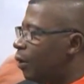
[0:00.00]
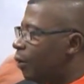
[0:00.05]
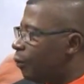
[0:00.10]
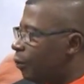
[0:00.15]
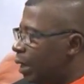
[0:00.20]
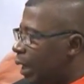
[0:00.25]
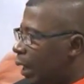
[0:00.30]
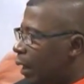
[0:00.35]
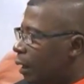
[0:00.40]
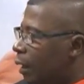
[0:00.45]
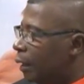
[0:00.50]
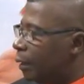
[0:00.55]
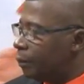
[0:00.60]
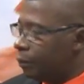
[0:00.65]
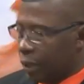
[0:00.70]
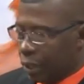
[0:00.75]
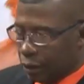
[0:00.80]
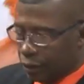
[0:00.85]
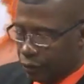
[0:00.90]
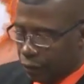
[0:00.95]
with a gun
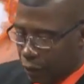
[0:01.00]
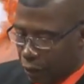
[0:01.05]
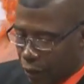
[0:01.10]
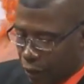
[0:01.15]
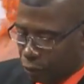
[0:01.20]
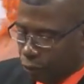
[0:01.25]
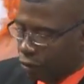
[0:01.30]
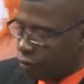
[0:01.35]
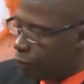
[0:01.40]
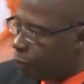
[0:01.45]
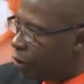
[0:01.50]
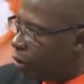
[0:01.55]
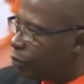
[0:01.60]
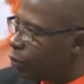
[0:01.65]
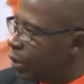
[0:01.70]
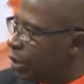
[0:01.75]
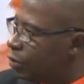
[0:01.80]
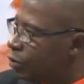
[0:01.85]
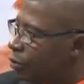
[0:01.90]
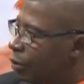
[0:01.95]
because the gun was bought
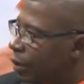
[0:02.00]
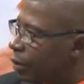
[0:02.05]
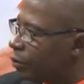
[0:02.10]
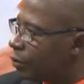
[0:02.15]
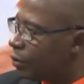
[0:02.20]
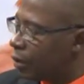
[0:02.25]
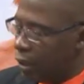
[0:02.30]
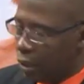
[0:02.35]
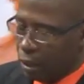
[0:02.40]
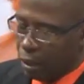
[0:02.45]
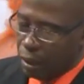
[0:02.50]
with the drugs.